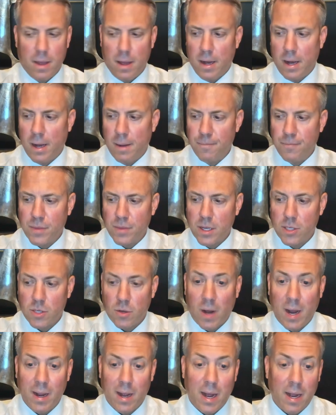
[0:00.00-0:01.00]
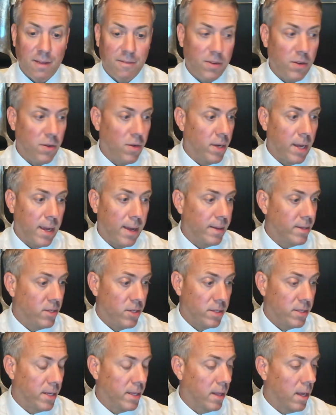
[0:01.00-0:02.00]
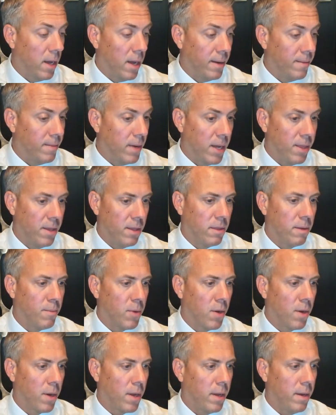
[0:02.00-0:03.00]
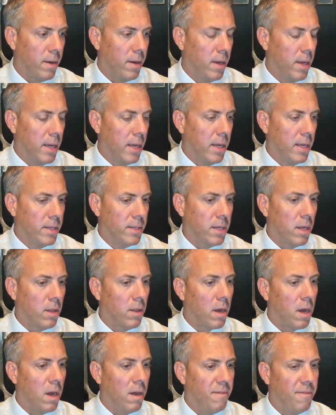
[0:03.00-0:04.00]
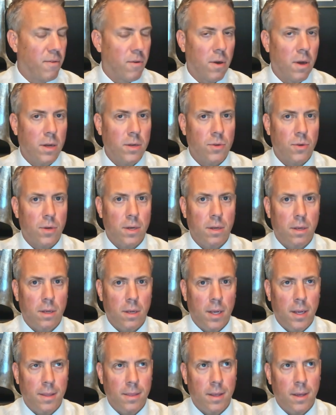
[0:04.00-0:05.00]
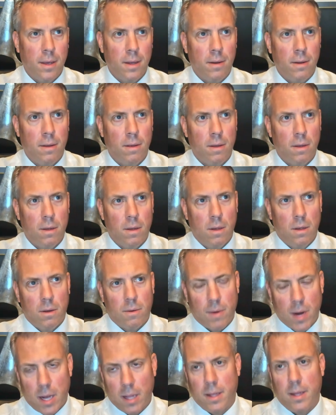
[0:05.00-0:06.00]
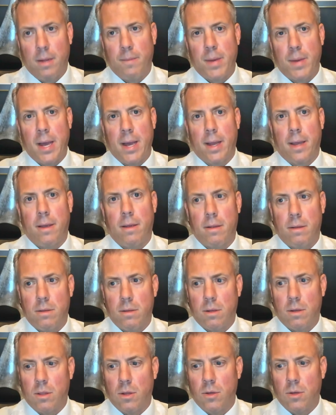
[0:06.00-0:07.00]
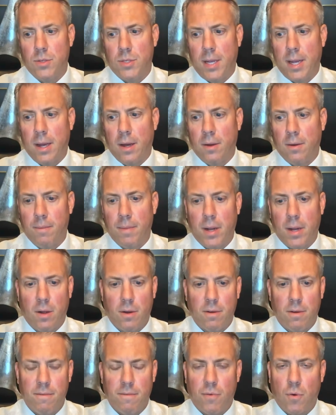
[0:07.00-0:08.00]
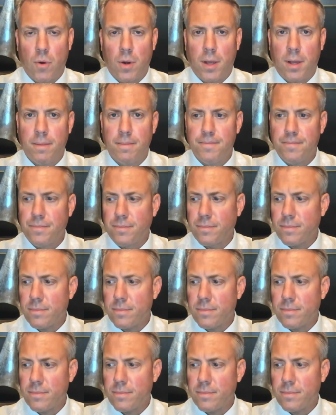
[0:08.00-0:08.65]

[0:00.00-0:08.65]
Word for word: Um, so I, I view today as just in line. I think the market selling off 400 and then rallying back to close down about 140